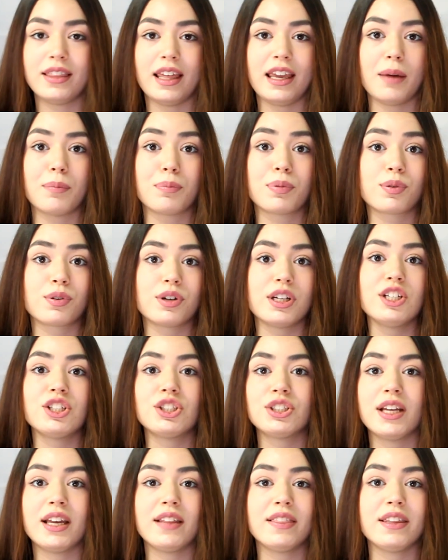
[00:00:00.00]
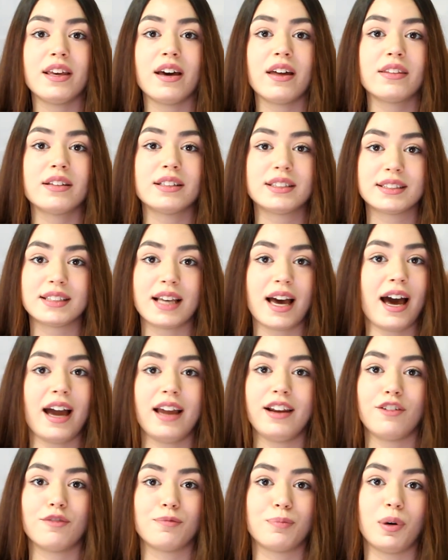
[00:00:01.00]
They appreciate the other
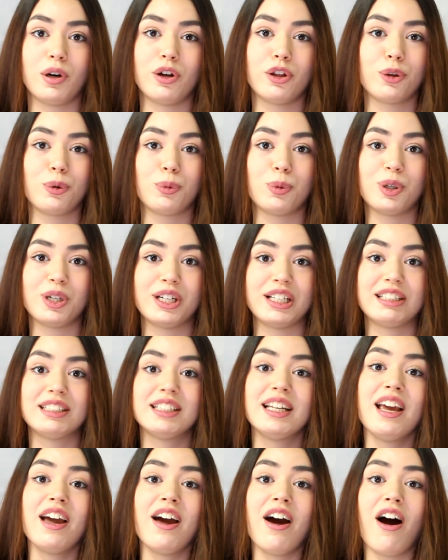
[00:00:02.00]
side of Bollywood.